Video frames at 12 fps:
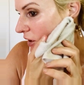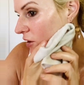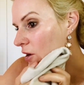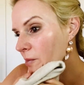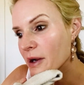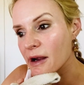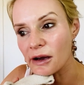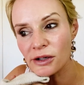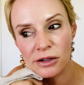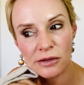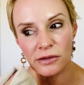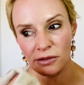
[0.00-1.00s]
when you hop out,
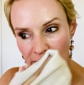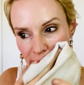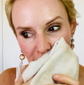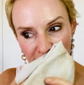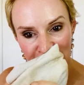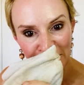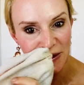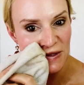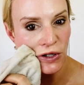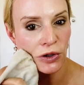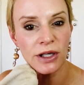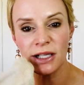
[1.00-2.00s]
you can do the
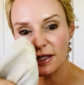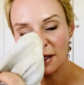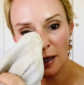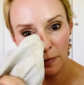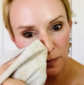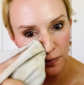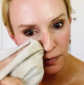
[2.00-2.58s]
toning step.